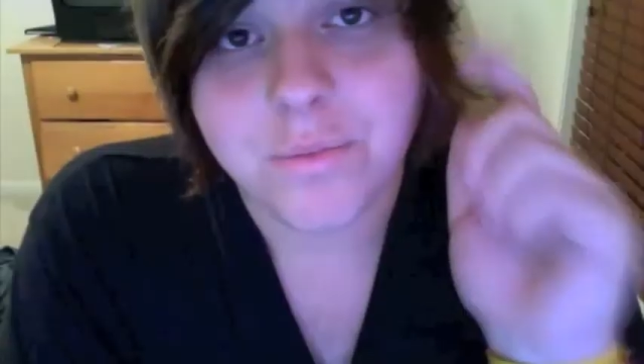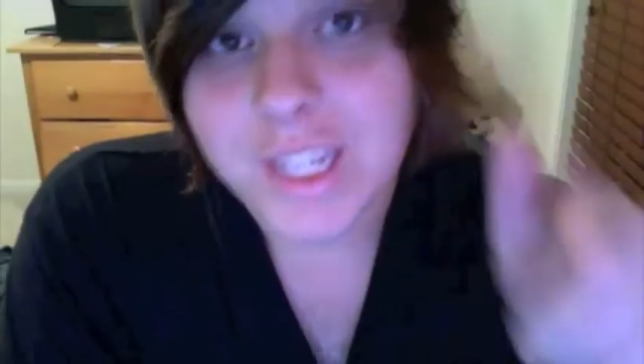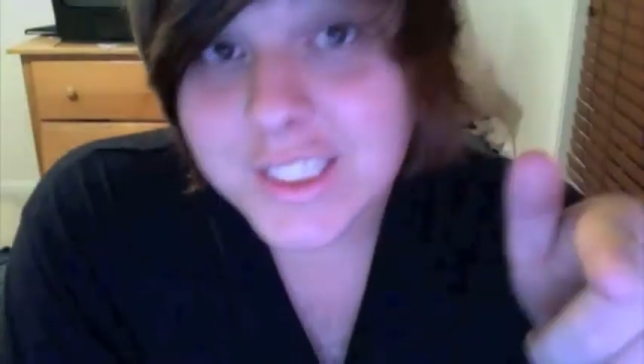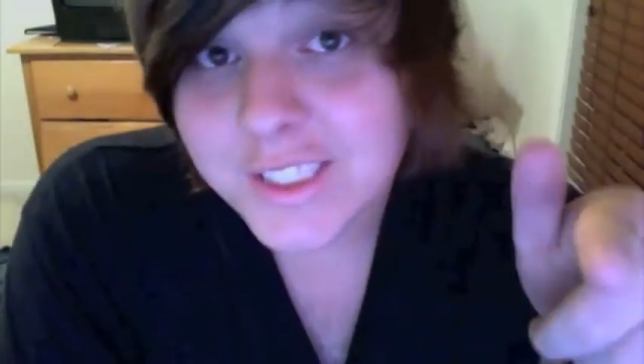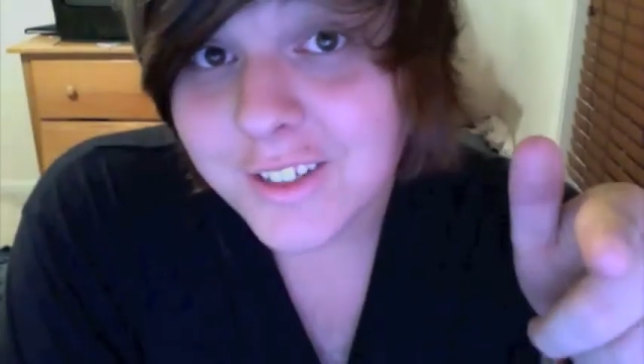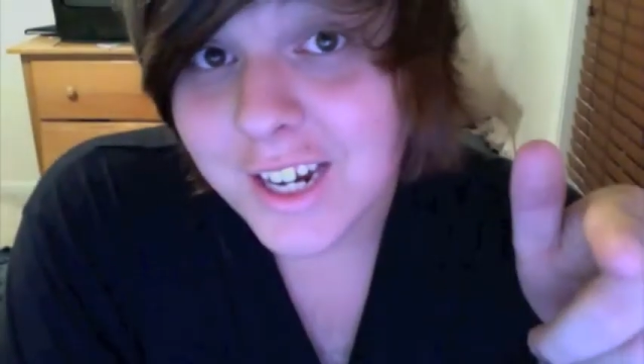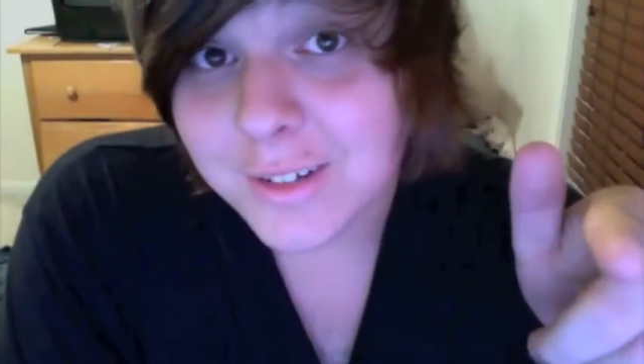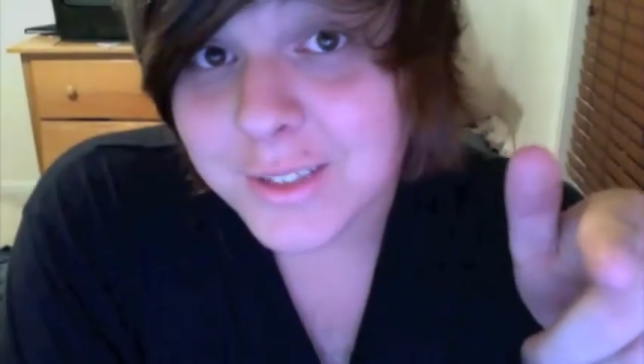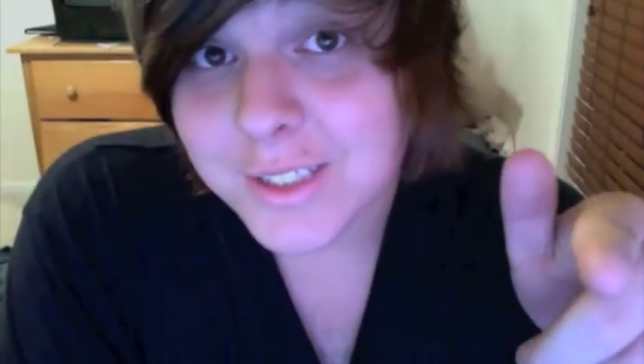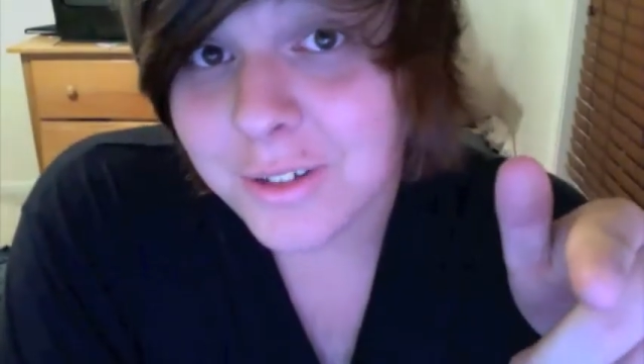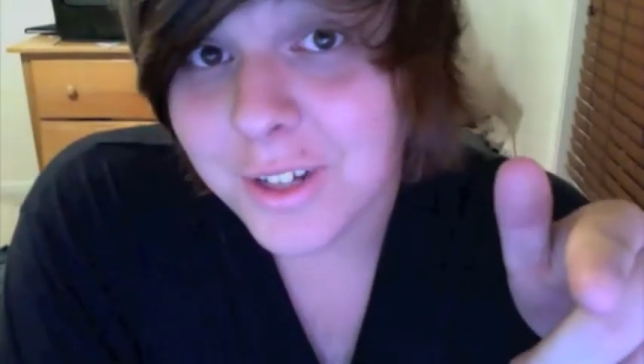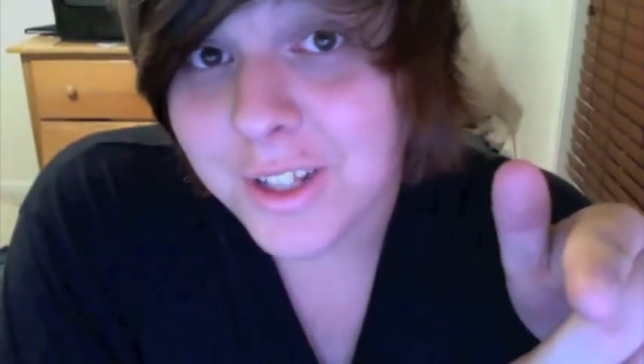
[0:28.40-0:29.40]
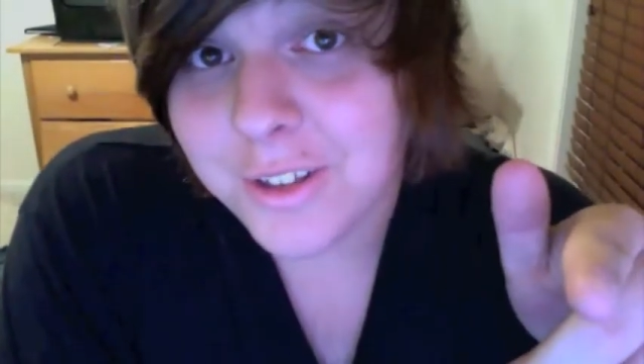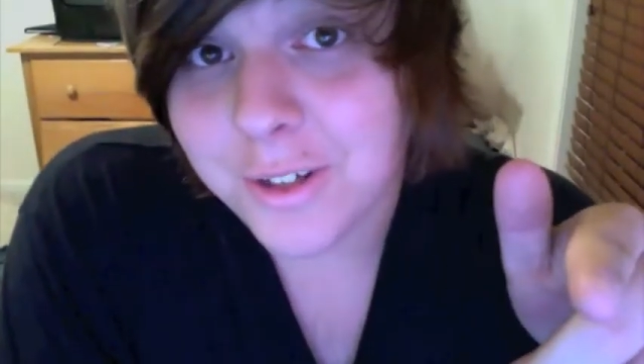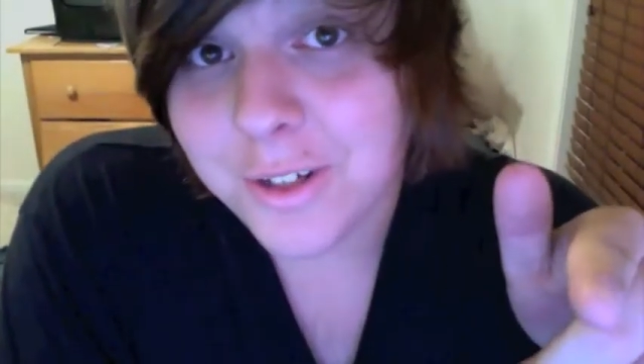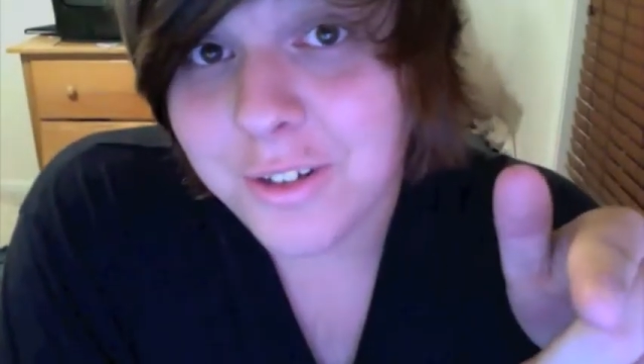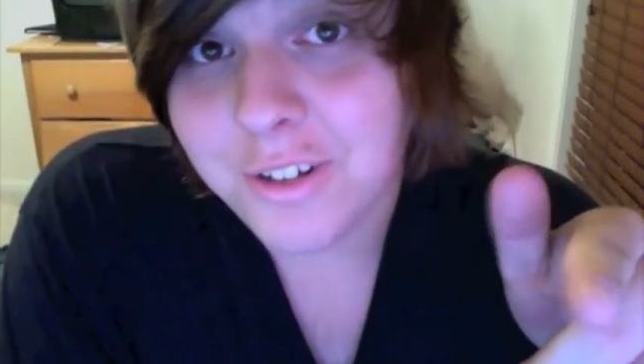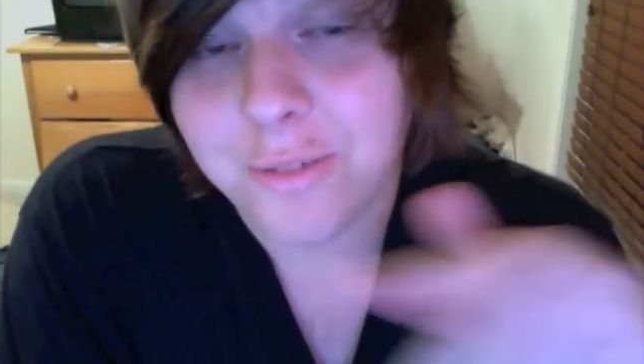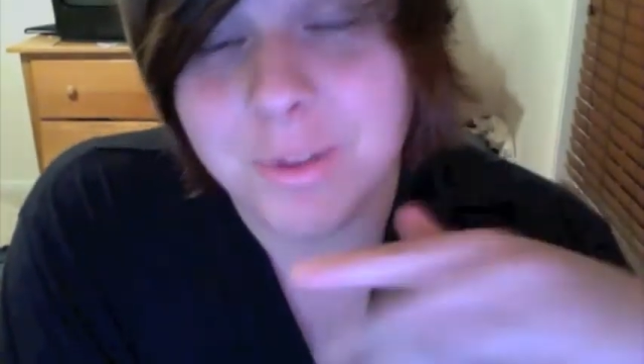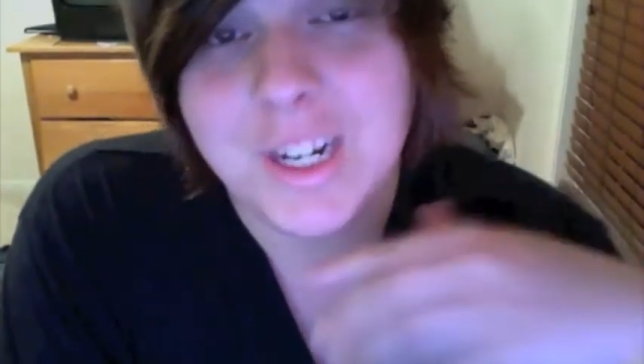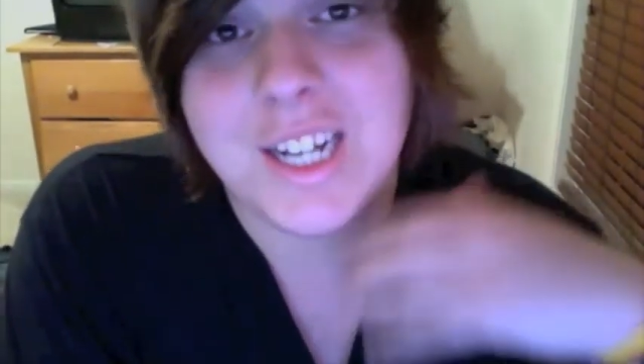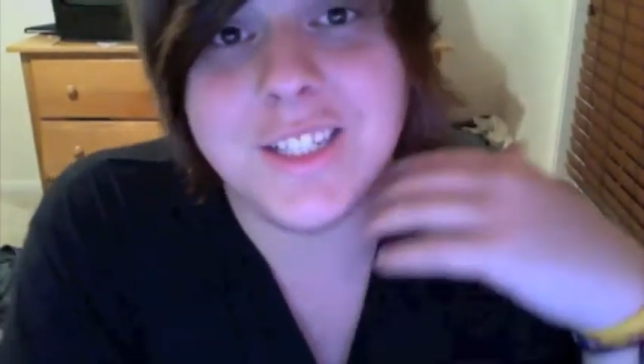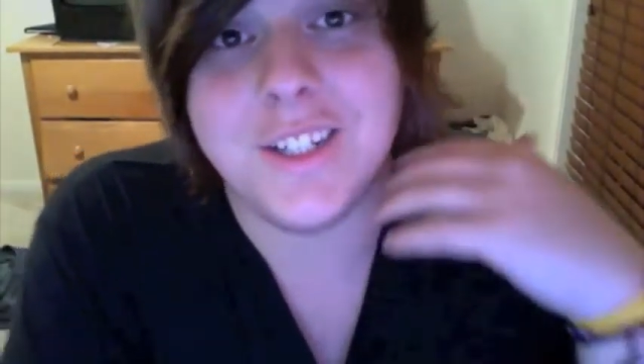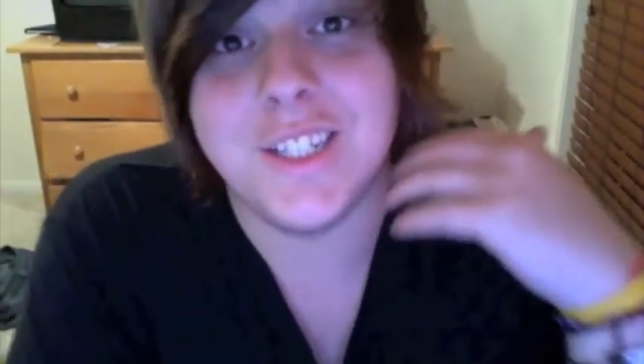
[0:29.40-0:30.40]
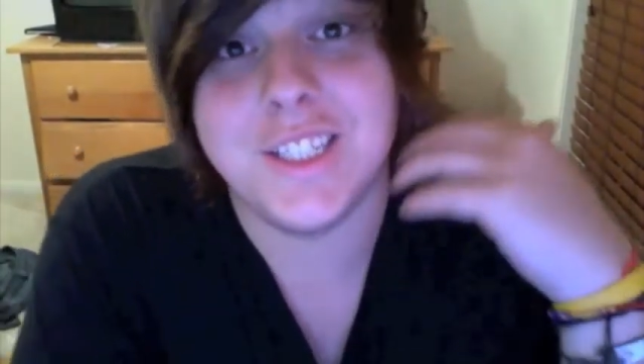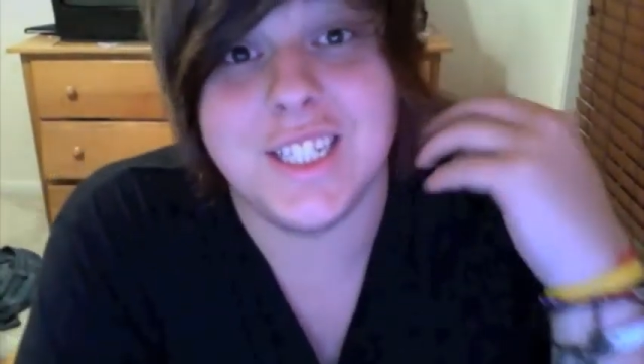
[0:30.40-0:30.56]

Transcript: Yesterday I was scrolling through YouTube and I saw this